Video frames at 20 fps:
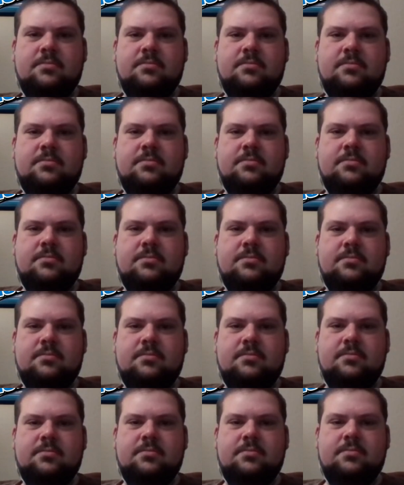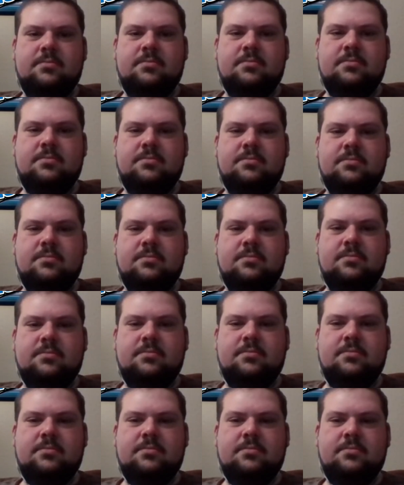
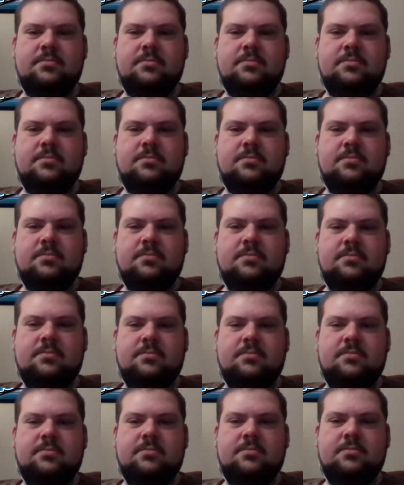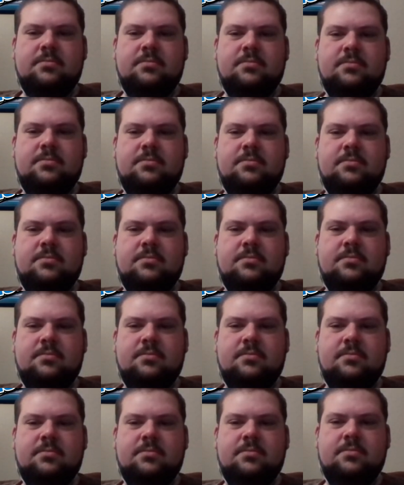
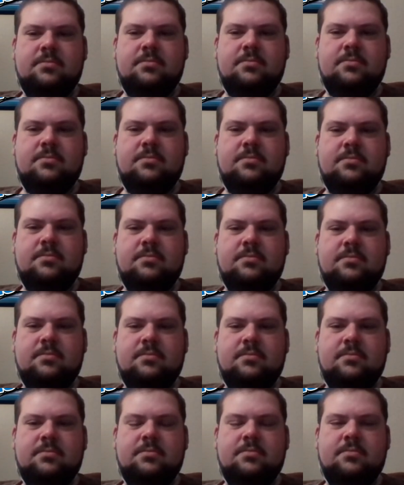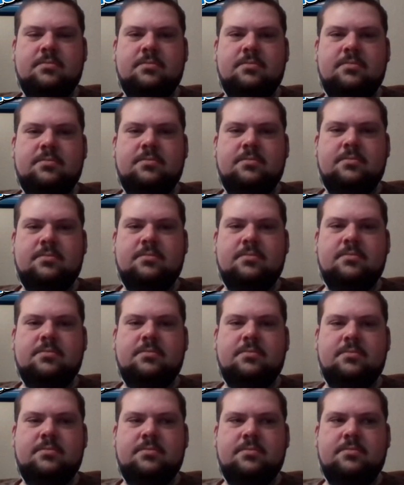
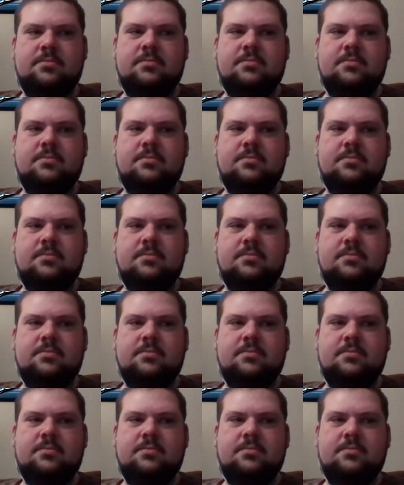The person shown says nothing.